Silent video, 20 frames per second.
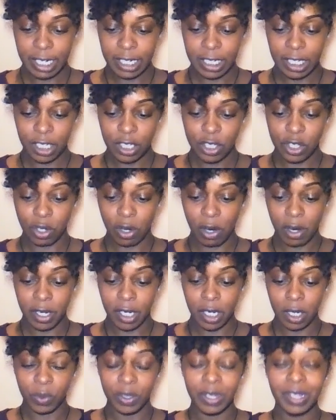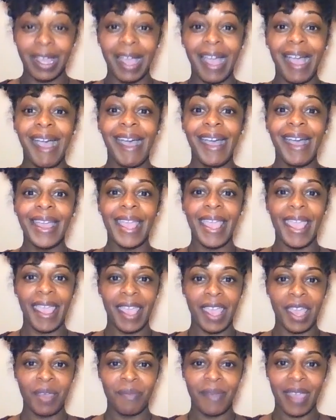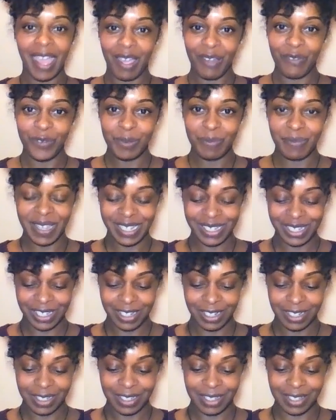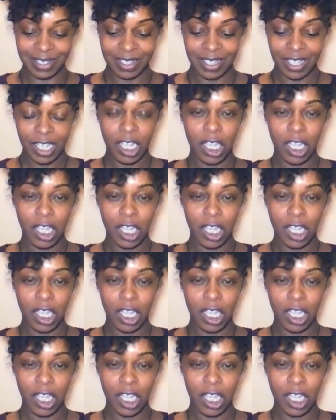and get started with the I am affirmations.